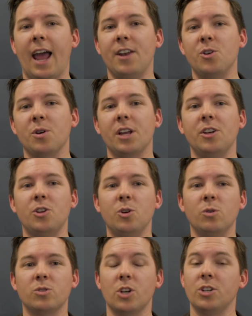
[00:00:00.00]
and you can
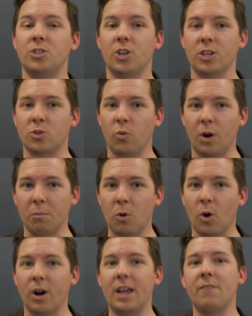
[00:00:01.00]
use just 1
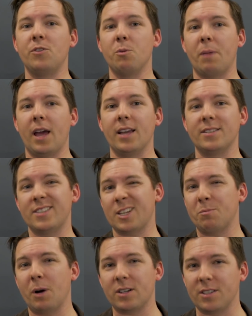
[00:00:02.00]
more if you pay
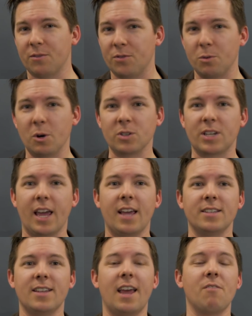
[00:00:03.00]
$6 in Fubo's
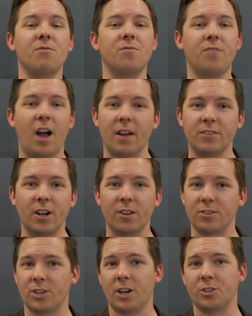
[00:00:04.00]
case and
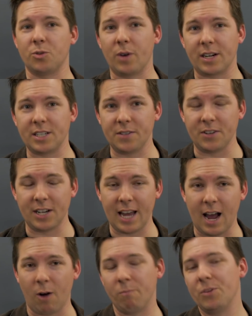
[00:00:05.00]
$5 on DirecTV
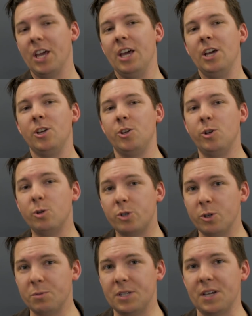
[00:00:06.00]
Now.
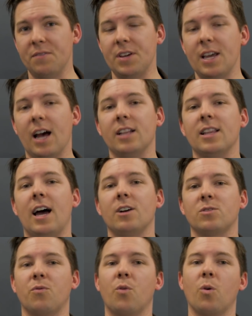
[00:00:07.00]
YouTube TV
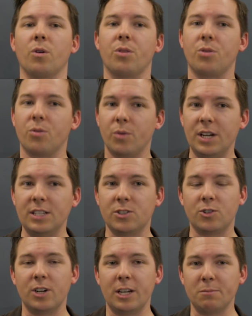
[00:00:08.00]
allows for 3
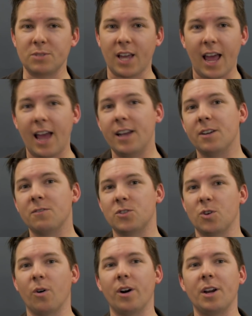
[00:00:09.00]
streams, end of
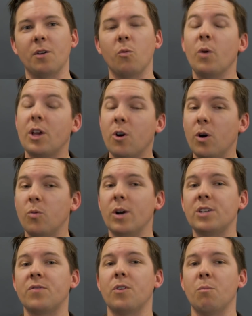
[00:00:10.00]
story. We could
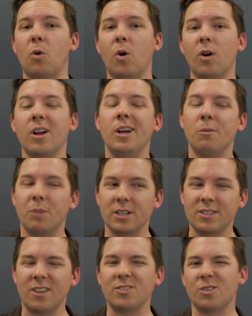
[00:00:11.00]
wish for more, but
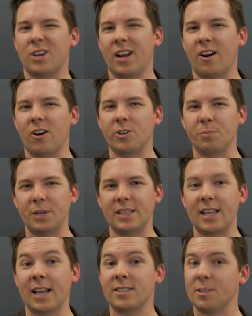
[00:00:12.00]
it's also kind of hard to
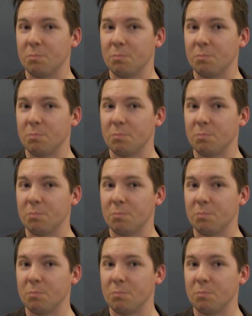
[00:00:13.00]
beat that